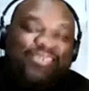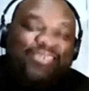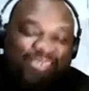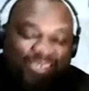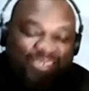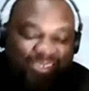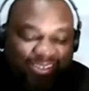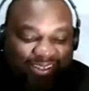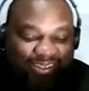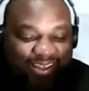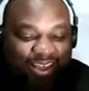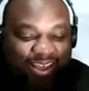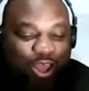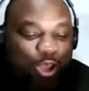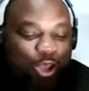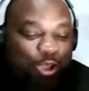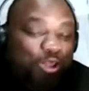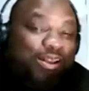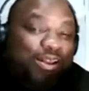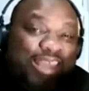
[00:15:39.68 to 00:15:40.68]
You need a guest
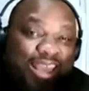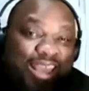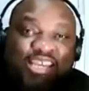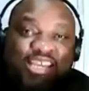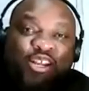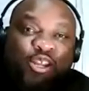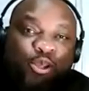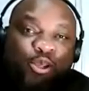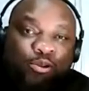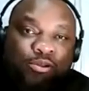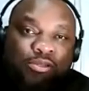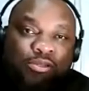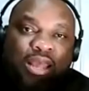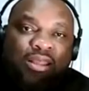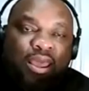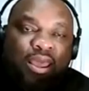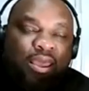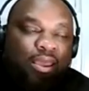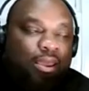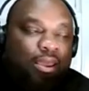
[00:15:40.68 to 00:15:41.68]
key to use that thing.
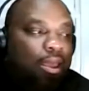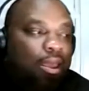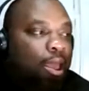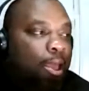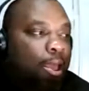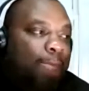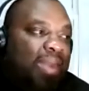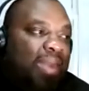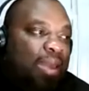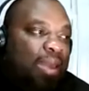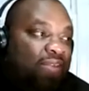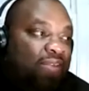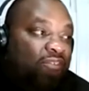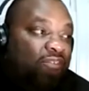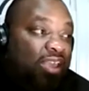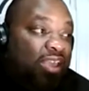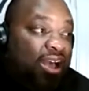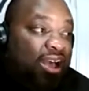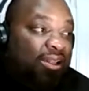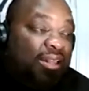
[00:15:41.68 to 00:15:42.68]
Man, me and Fee got that
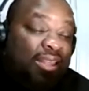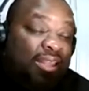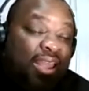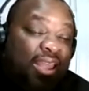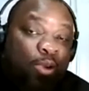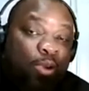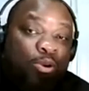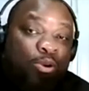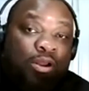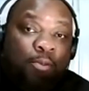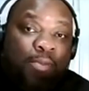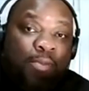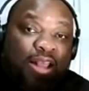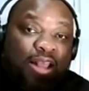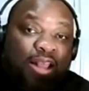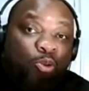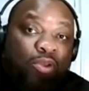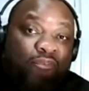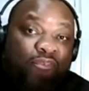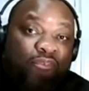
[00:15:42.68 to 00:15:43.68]
thing went up about
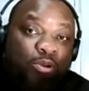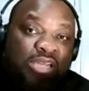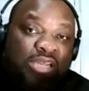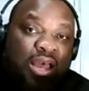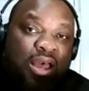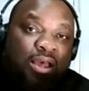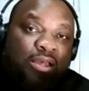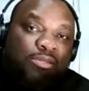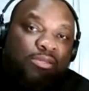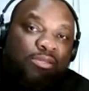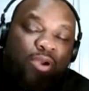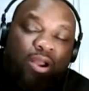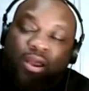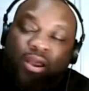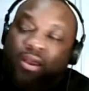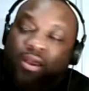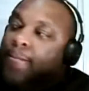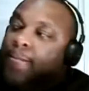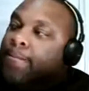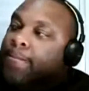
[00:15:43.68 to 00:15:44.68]
3-4 times. Bruh,
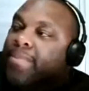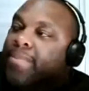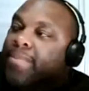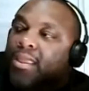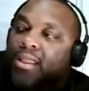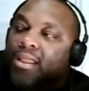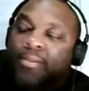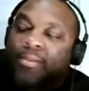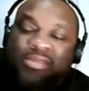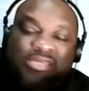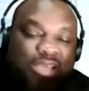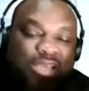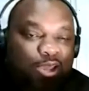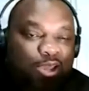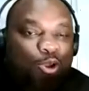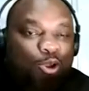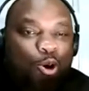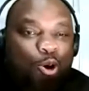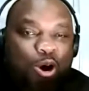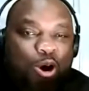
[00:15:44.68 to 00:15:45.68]
let me tell you,
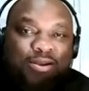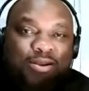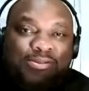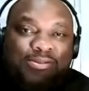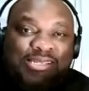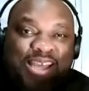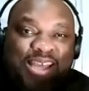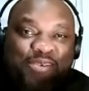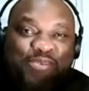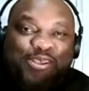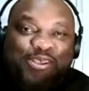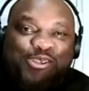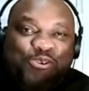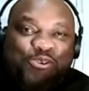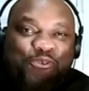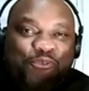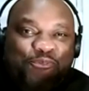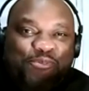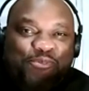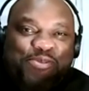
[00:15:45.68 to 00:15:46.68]
going up 72
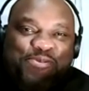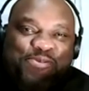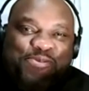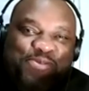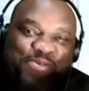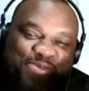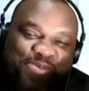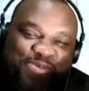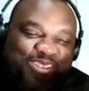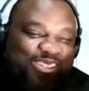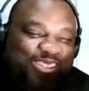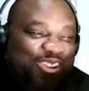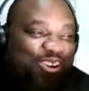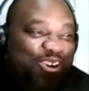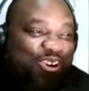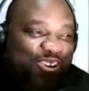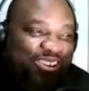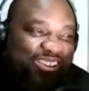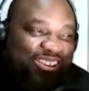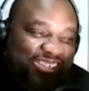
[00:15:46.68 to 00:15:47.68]

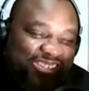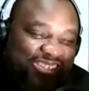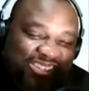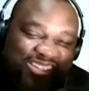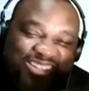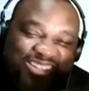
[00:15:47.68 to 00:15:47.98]
stories